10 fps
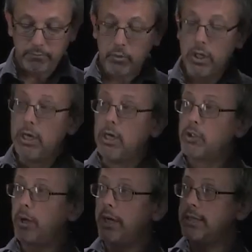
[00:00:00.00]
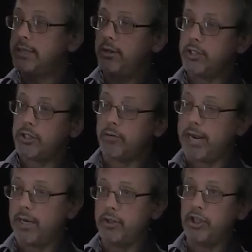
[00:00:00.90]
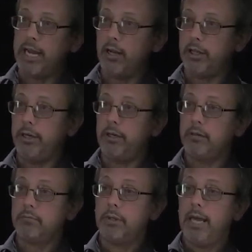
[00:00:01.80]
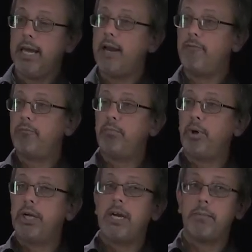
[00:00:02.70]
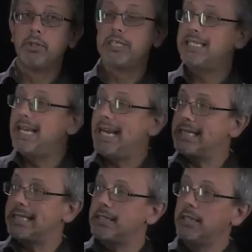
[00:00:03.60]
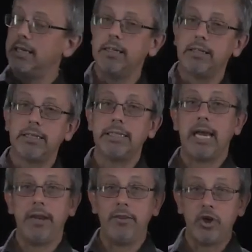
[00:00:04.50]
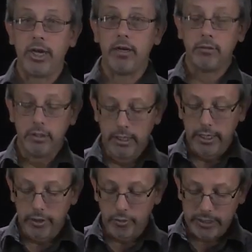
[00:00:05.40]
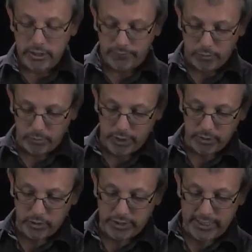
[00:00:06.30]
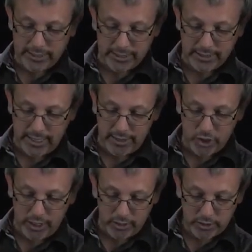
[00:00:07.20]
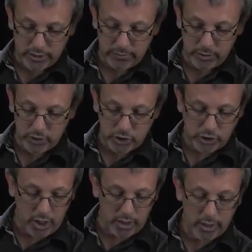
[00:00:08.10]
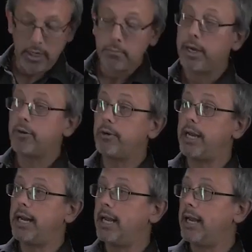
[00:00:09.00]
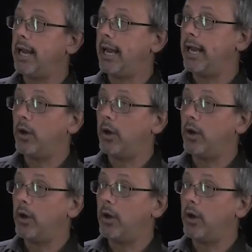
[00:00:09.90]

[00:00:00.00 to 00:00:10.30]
So we're going to consider this a regular channel here, and I've put a couple stakes into the side of the channel. And the reason for putting those stakes in the side of the channel is because I'm going to start by creating a